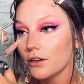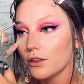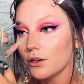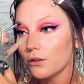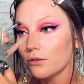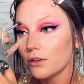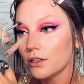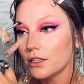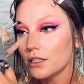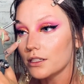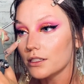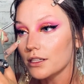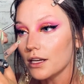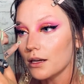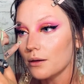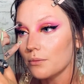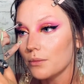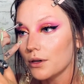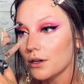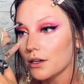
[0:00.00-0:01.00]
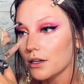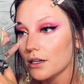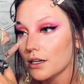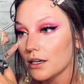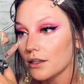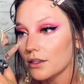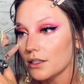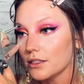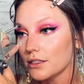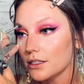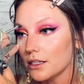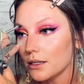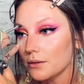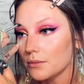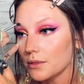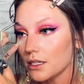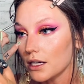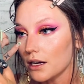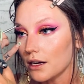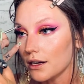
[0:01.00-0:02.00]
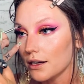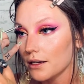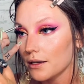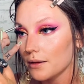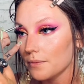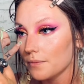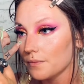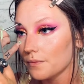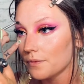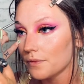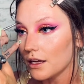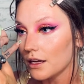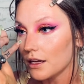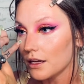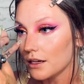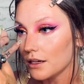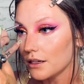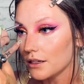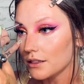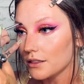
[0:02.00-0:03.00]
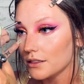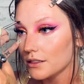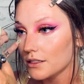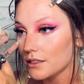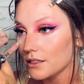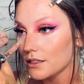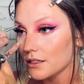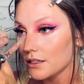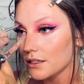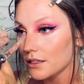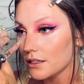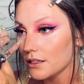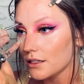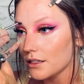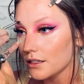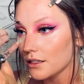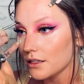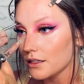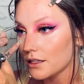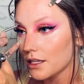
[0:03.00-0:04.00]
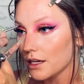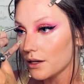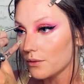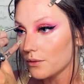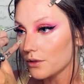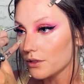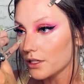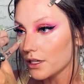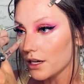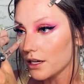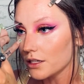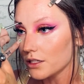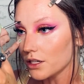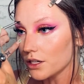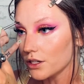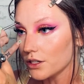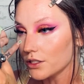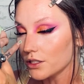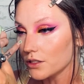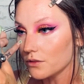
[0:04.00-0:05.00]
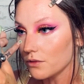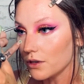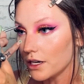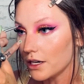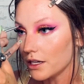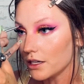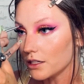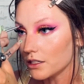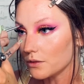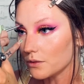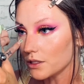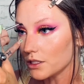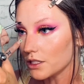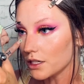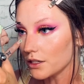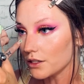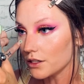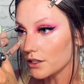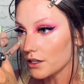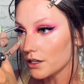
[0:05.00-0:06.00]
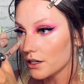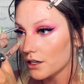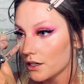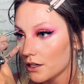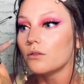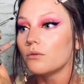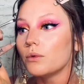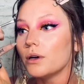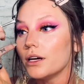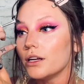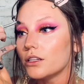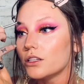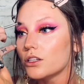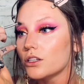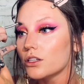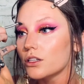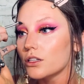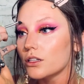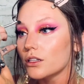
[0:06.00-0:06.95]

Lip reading: They'll read the same book at the same time, and they will take turns reading to each other, which,